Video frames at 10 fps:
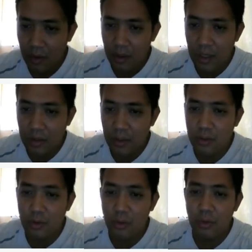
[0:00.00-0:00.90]
cut
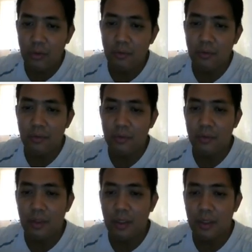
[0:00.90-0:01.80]
extrude
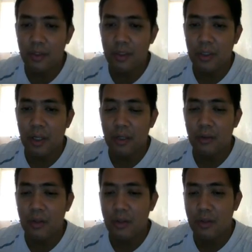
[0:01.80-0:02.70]
just like
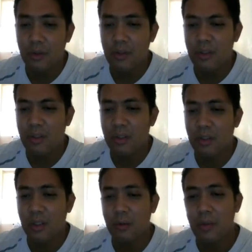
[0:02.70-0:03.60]
this. So this is just
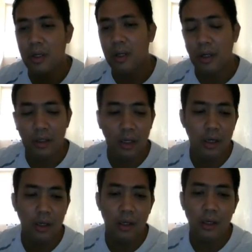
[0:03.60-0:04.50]
gonna be a
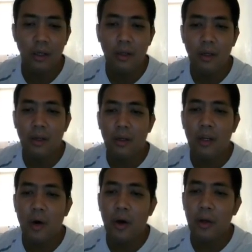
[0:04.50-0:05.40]
rectangle.
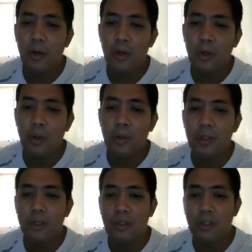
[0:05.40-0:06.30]
Now I know
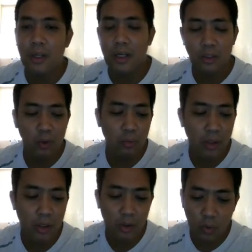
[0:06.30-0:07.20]
that this has to be